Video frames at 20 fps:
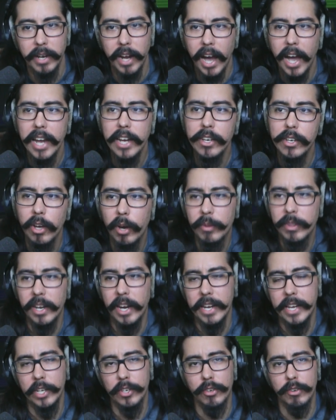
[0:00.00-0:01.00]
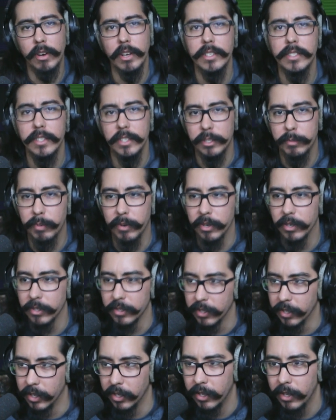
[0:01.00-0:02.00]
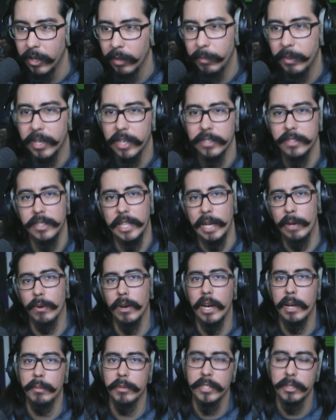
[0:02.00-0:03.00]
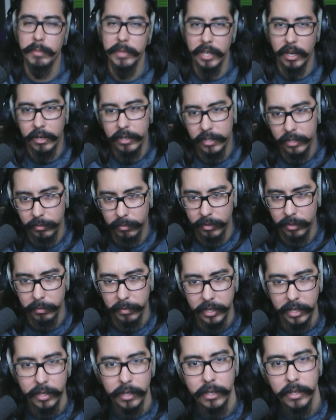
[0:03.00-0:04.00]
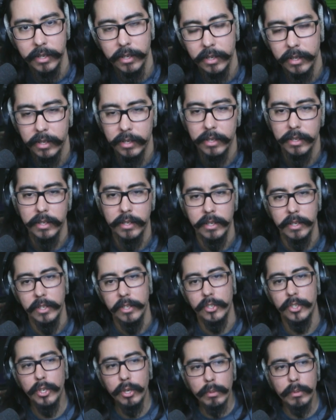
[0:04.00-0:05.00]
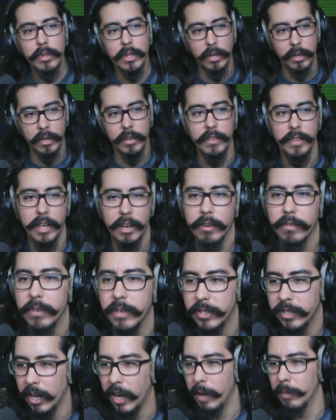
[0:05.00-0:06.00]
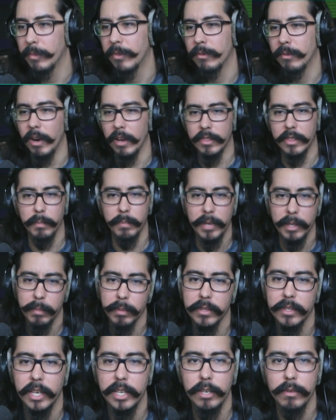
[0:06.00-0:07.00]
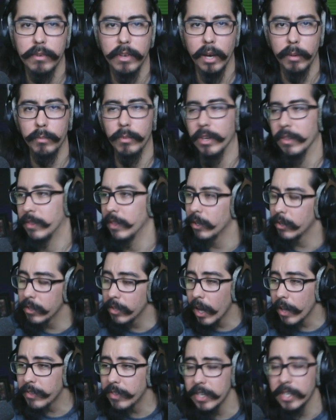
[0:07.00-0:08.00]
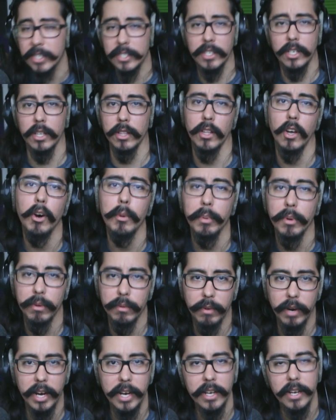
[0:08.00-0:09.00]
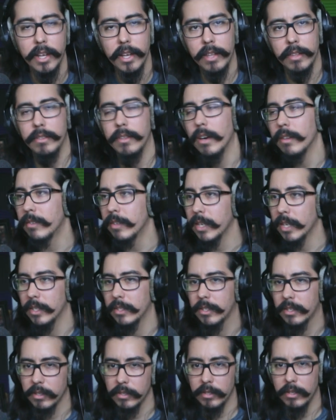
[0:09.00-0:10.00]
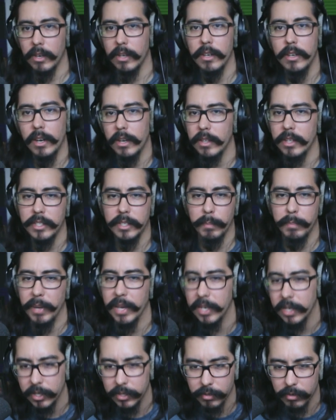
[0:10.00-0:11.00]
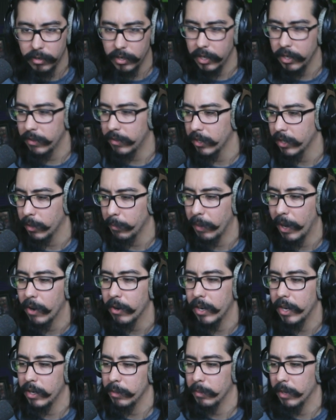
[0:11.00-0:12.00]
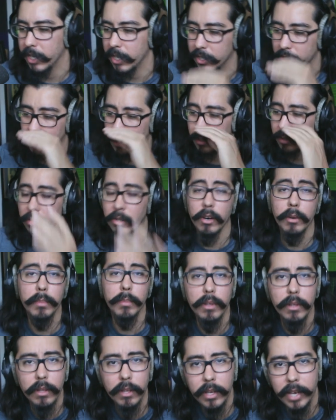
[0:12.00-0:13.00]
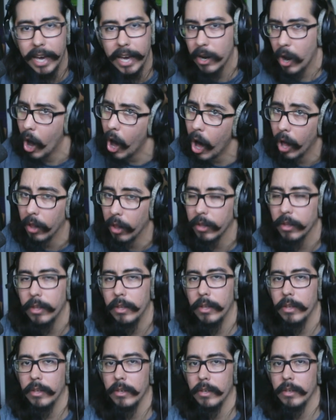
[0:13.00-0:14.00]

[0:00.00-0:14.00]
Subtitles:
But I know that I can trust this person because they were able to be honest with me. You learn that over time throughout the people that you come with. Now, nothing is global, right? None of these opinions or anything about anybody is global at all.